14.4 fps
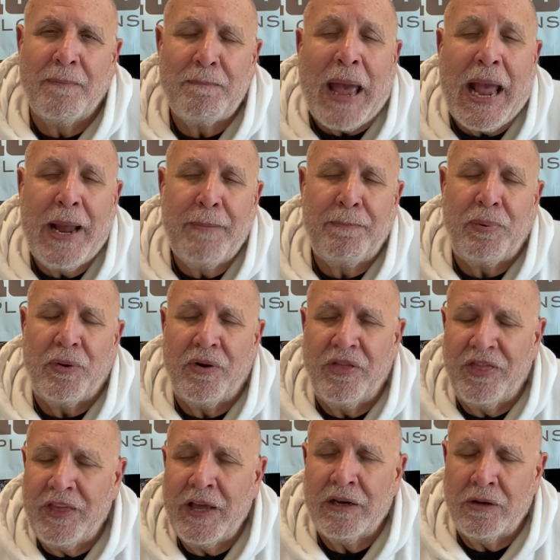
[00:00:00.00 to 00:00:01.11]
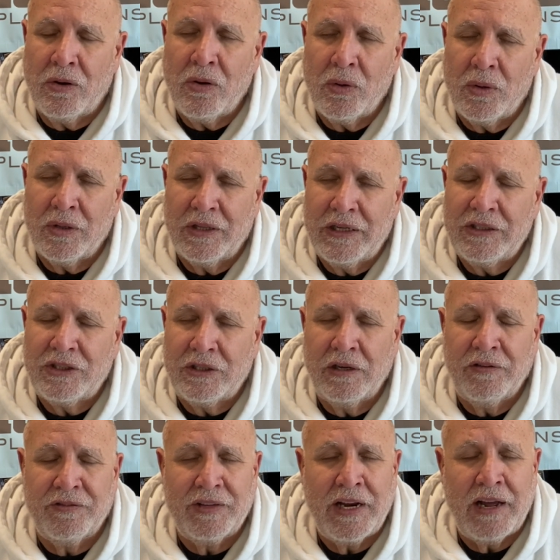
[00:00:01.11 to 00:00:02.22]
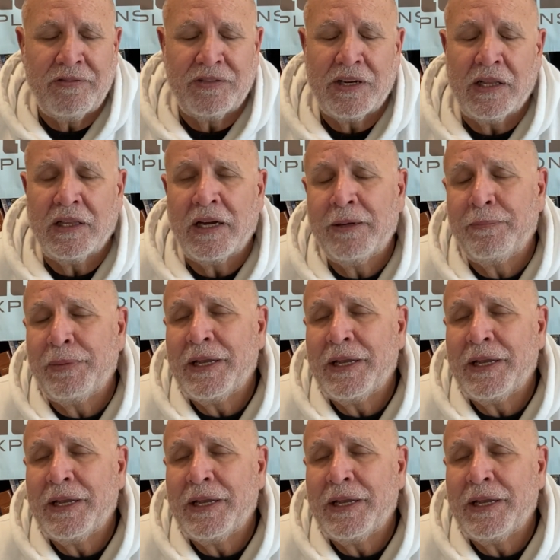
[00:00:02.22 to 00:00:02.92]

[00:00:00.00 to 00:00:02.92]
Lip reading: paper thin coalition of Naftali